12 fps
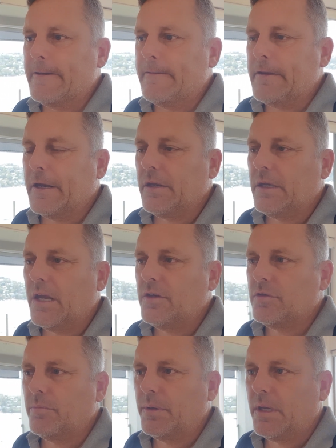you need
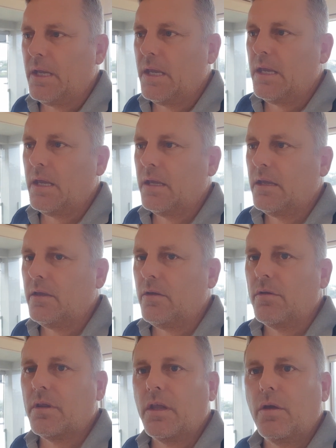to be
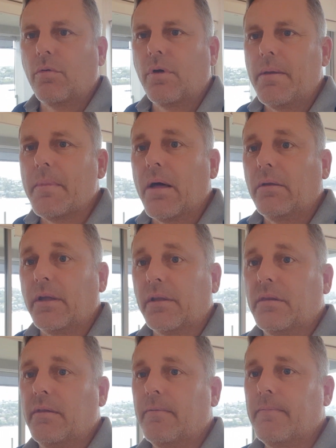using your email
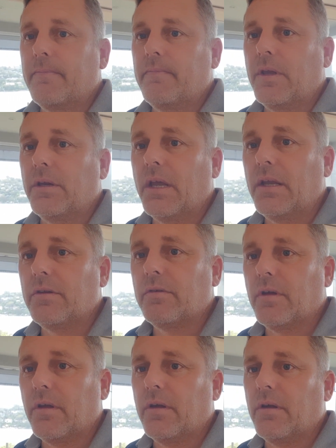list. You need
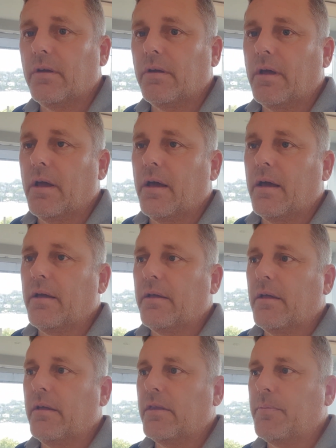to
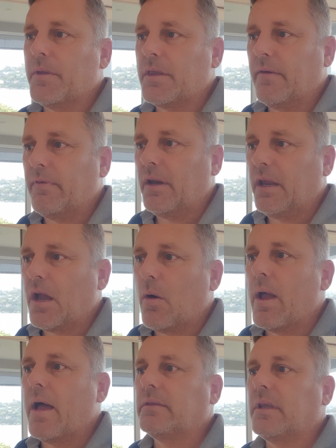specifically
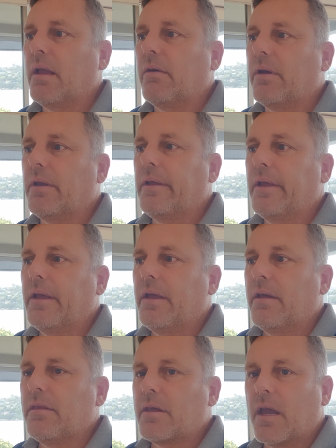go out there and
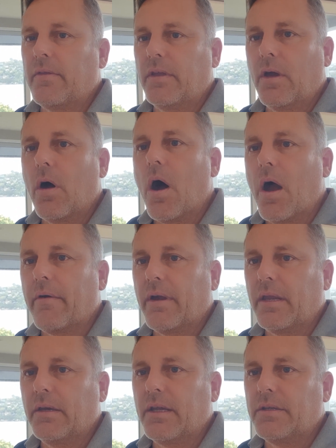say that you're
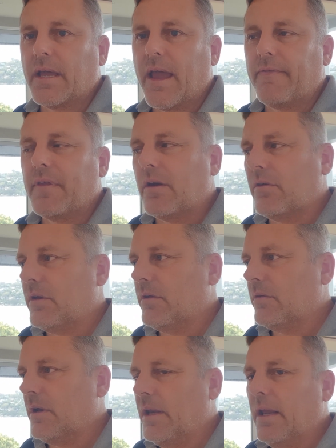hiring. You need to have that on
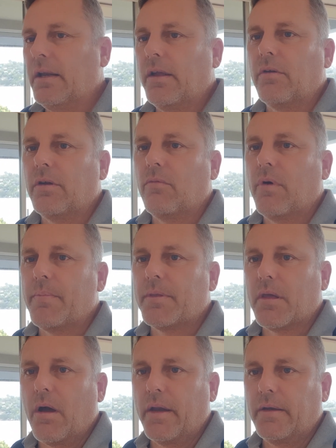clearly on your
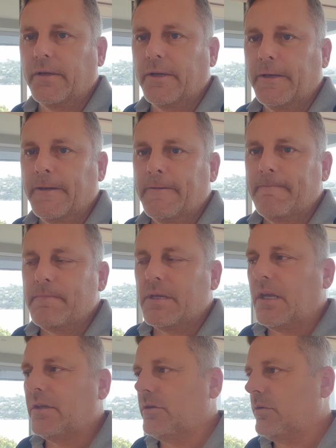website. You
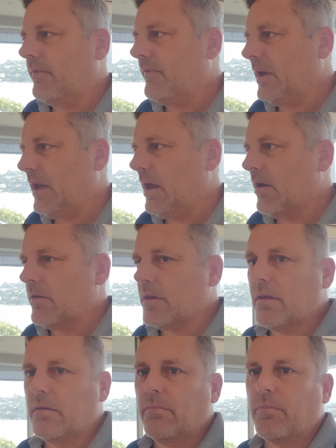need to do
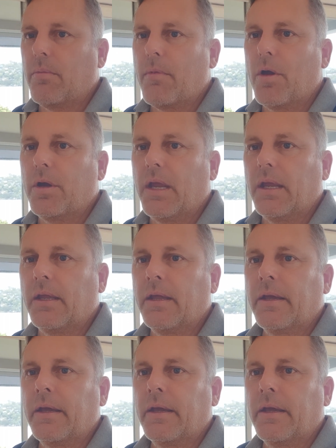videos promoting,